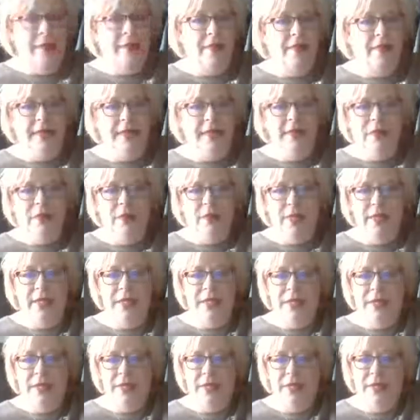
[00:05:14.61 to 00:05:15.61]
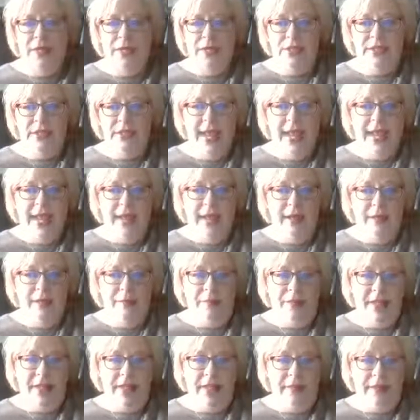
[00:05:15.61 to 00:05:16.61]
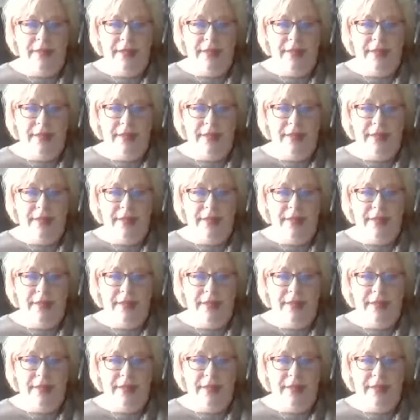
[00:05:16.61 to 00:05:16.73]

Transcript: That's what I do. I just hang it up like